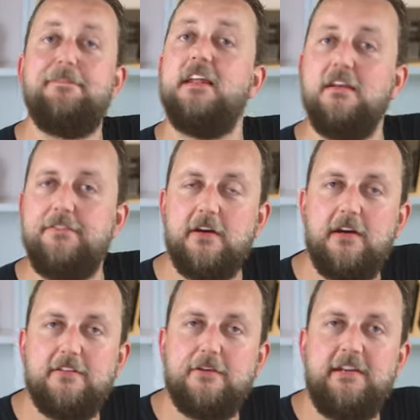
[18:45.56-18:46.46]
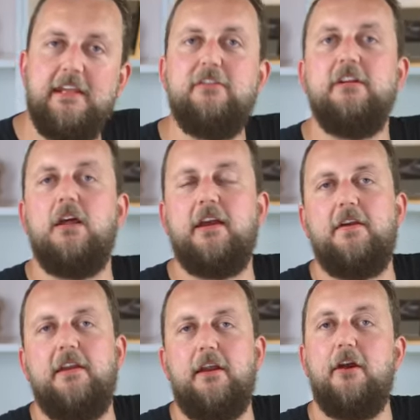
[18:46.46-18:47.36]
If any of you guys have got an engine lying
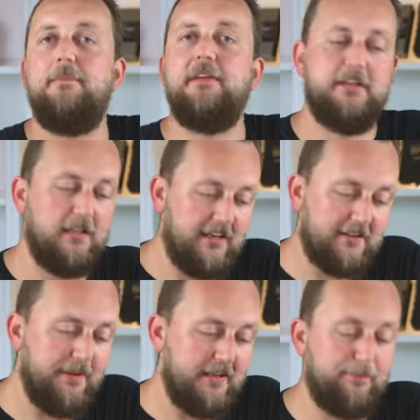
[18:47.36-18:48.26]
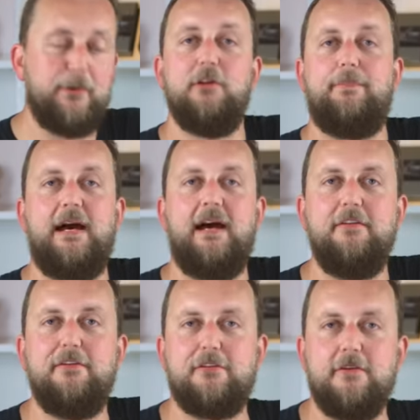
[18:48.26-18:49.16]
around at home that you'd like me to pull apart and
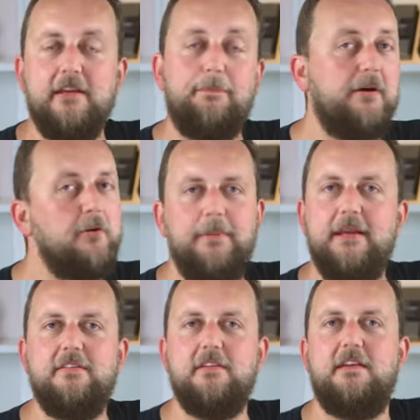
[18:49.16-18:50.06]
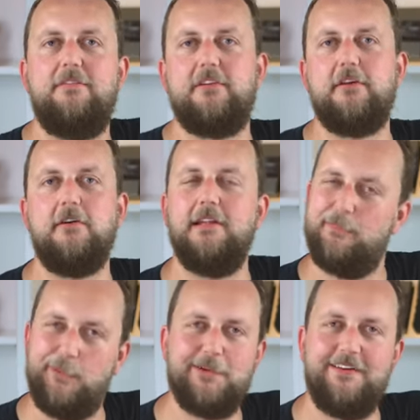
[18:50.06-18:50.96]
destroy, by all means, give us a call
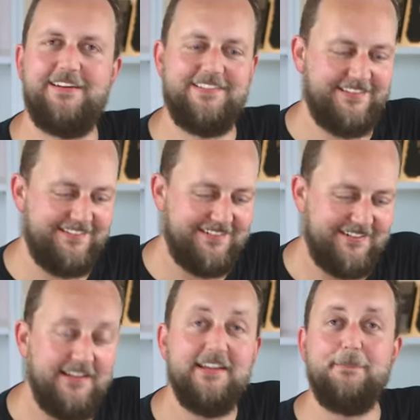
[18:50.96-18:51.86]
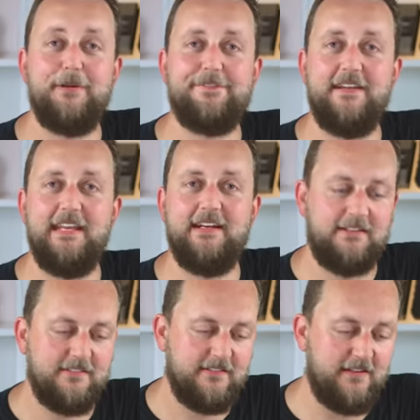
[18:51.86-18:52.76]
and we'll organize it. But for
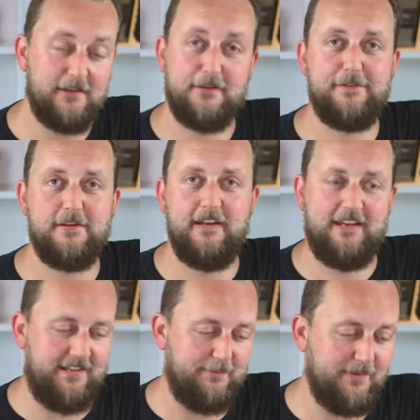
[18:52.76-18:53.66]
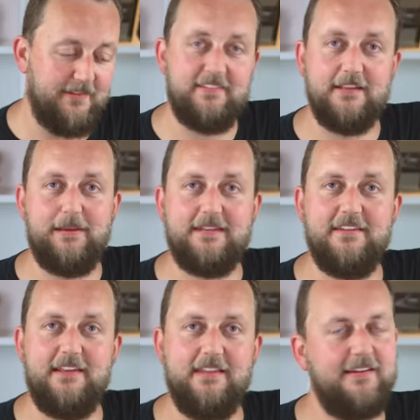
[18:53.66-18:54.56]
now, I got to figure out how to put this thing back
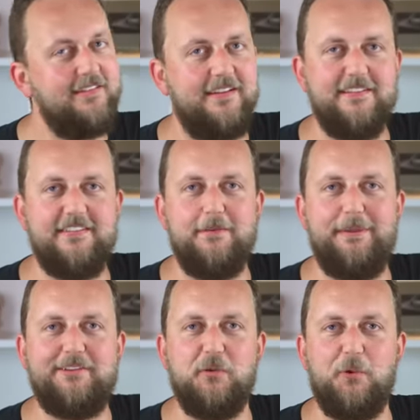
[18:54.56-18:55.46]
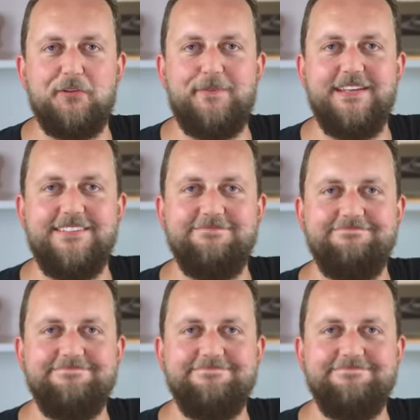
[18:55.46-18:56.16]
together and send it back to Warspeed.